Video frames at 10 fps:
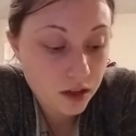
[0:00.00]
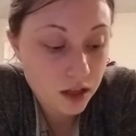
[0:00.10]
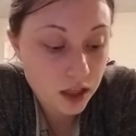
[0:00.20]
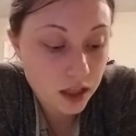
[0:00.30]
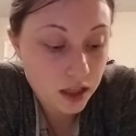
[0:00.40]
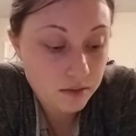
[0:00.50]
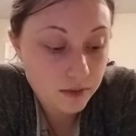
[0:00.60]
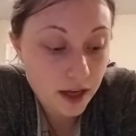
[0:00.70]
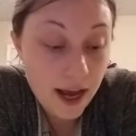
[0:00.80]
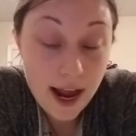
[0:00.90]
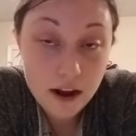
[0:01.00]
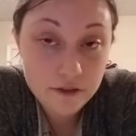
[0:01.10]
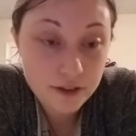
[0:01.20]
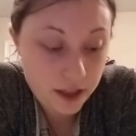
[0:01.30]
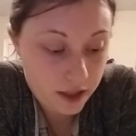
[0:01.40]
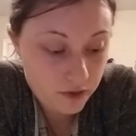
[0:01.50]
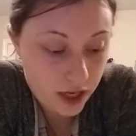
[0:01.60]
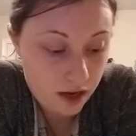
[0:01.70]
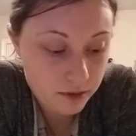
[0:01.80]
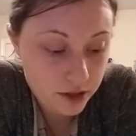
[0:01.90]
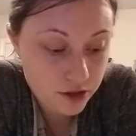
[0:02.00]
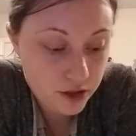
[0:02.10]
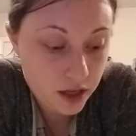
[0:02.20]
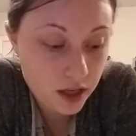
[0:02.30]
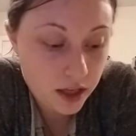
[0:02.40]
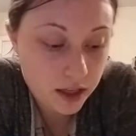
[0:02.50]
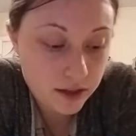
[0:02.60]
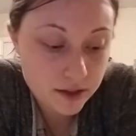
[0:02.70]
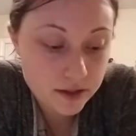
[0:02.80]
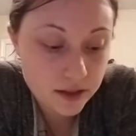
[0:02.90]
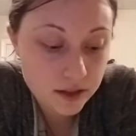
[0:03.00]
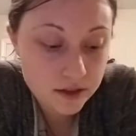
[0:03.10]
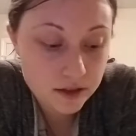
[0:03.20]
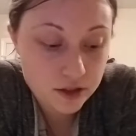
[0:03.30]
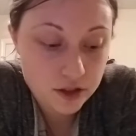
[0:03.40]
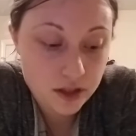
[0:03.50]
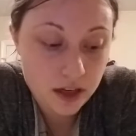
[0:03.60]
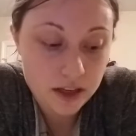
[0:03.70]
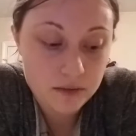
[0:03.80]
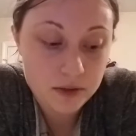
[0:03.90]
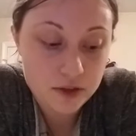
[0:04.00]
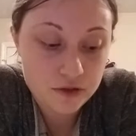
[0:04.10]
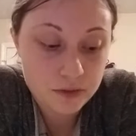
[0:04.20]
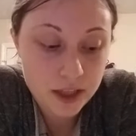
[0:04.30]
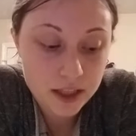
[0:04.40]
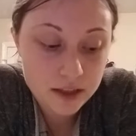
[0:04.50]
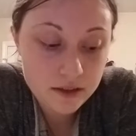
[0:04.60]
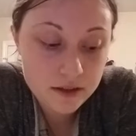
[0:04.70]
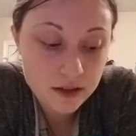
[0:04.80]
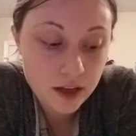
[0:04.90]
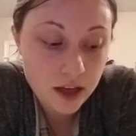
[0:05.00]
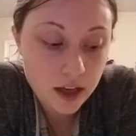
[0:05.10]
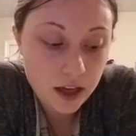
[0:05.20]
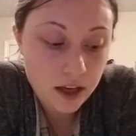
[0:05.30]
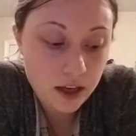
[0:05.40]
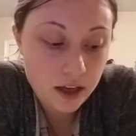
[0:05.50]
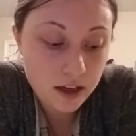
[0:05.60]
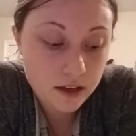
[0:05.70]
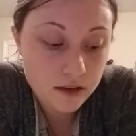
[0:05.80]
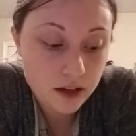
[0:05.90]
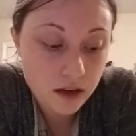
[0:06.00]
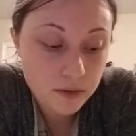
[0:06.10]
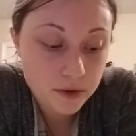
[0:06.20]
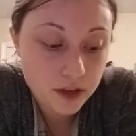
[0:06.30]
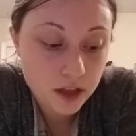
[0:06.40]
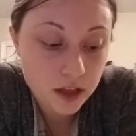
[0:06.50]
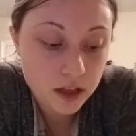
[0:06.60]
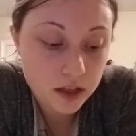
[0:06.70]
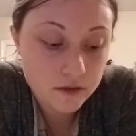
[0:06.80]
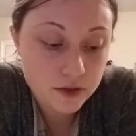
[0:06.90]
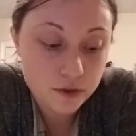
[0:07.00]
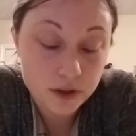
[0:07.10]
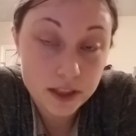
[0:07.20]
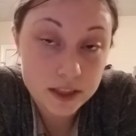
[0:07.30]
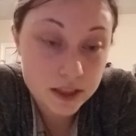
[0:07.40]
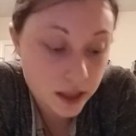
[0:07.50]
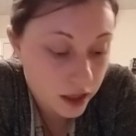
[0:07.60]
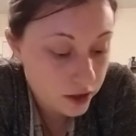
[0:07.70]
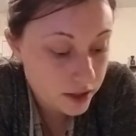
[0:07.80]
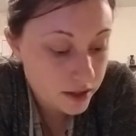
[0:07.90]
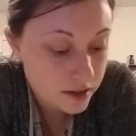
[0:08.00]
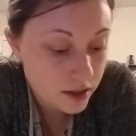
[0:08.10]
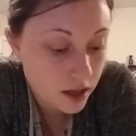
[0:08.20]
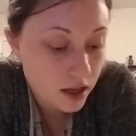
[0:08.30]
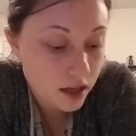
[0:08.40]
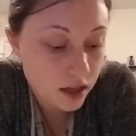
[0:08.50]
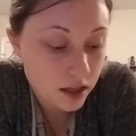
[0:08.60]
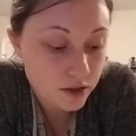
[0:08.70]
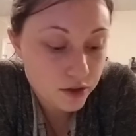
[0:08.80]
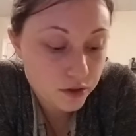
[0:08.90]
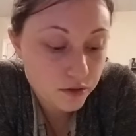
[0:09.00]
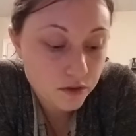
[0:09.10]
A half head of cabbage, 6 shiitake mushroom heads, a cup of julienned carrots, 2